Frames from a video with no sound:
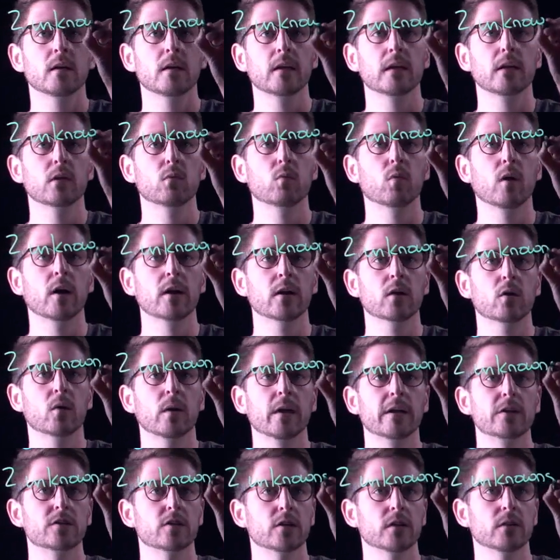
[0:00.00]
in one
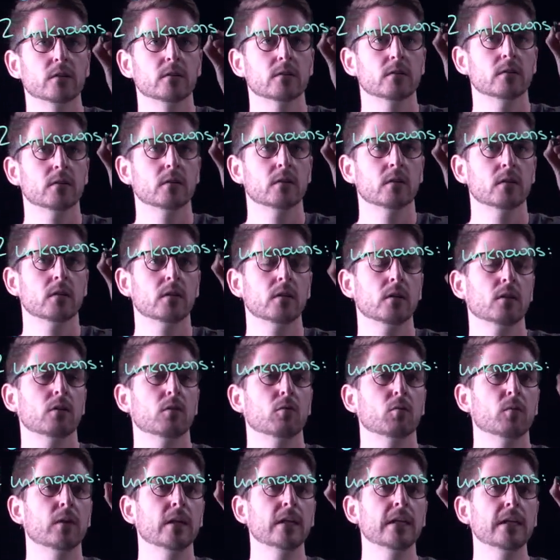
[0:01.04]
equation.
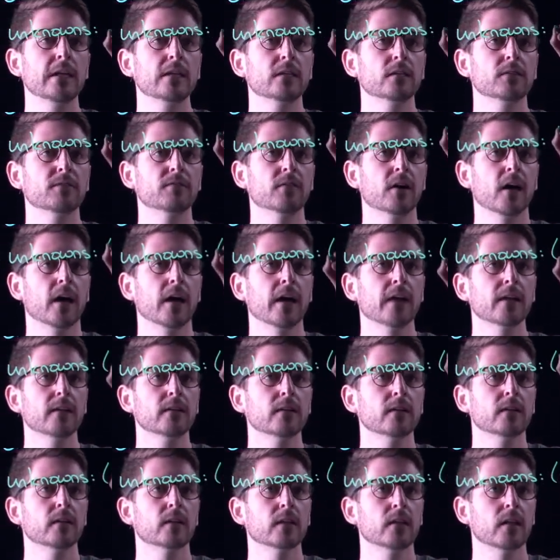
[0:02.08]
We need to
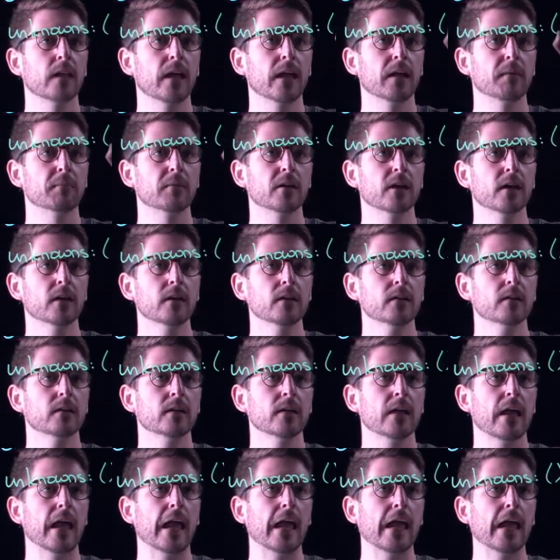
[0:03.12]
find lambda
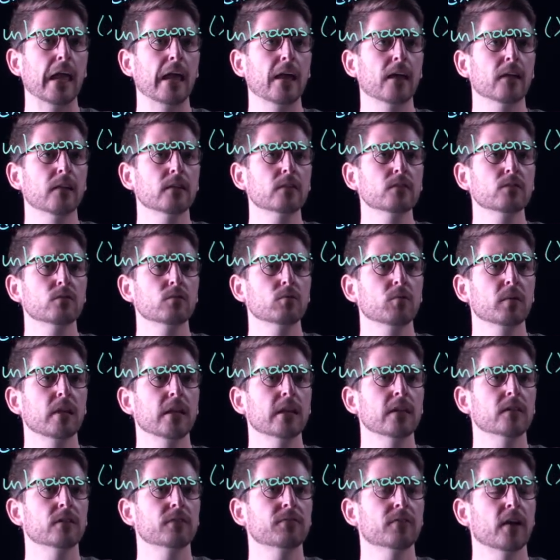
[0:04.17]
and we
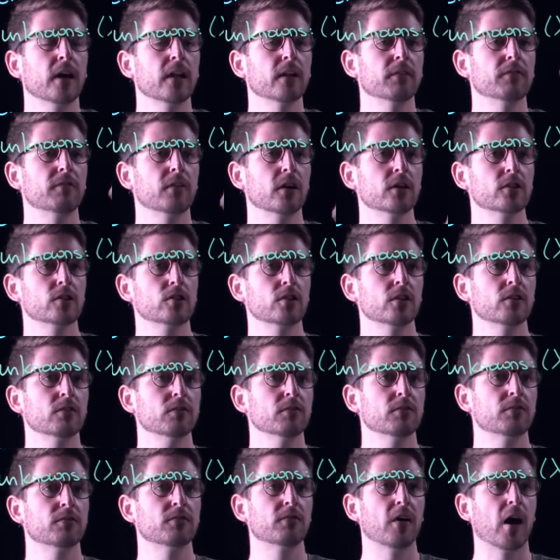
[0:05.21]
need to find a function
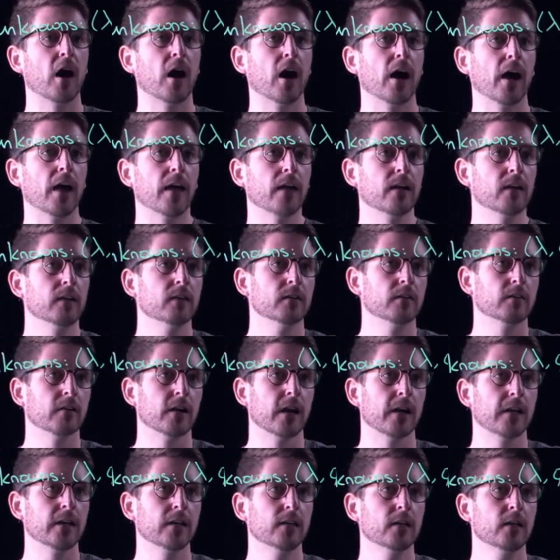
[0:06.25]
phi,
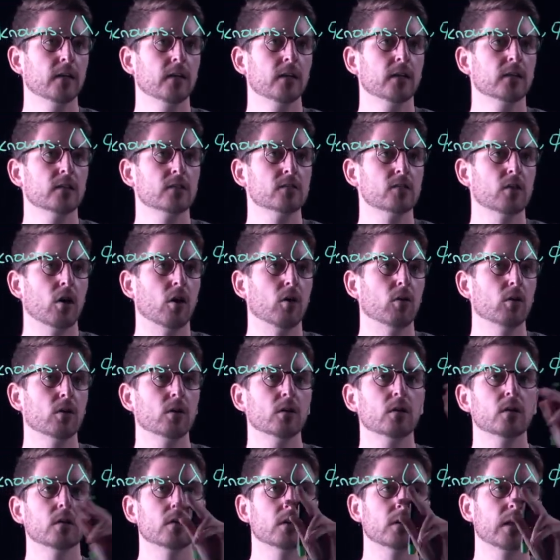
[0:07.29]
right? So
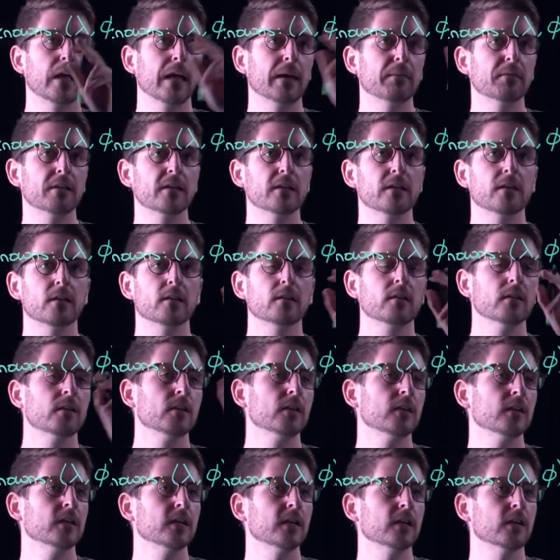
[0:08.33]
lambda
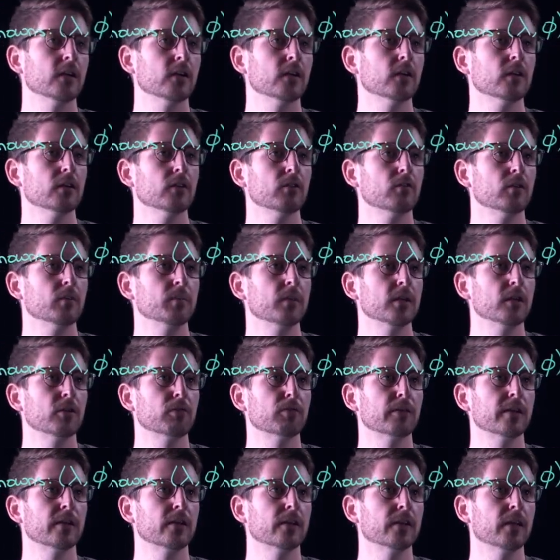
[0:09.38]
here would be a
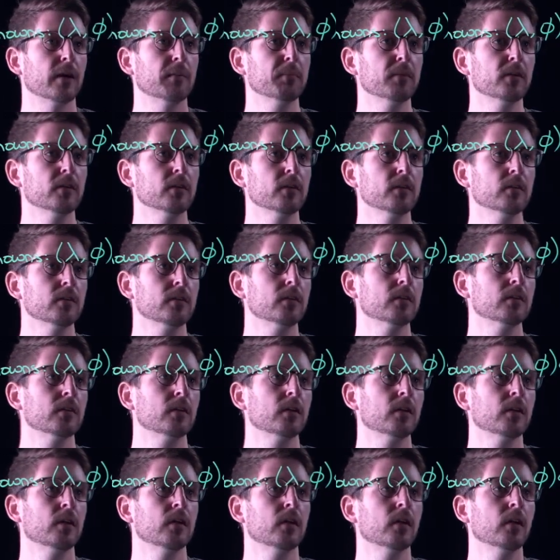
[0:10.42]
real number
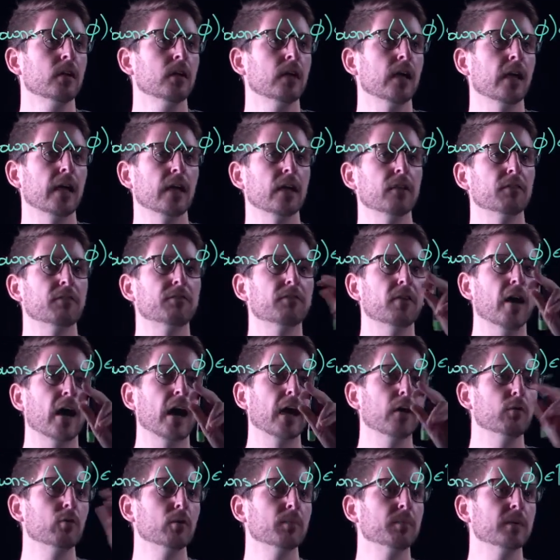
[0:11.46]
and
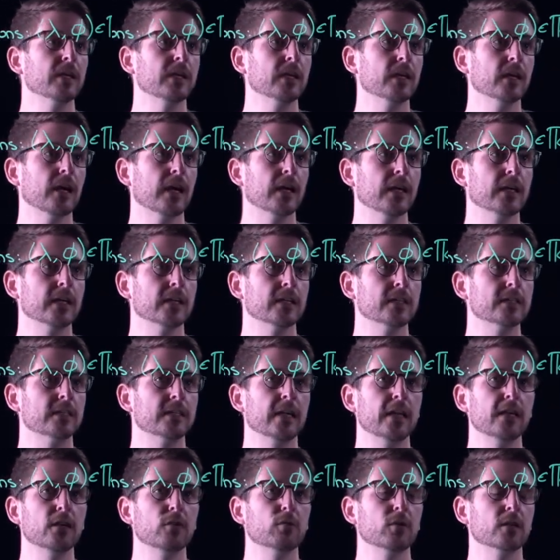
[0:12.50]
phi would be a
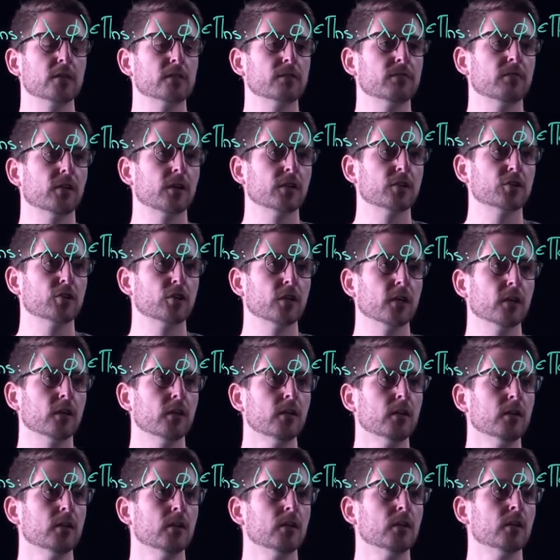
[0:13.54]
continuous
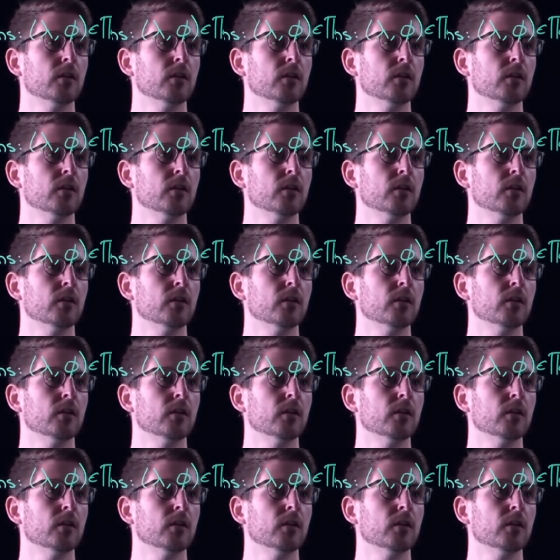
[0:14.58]
function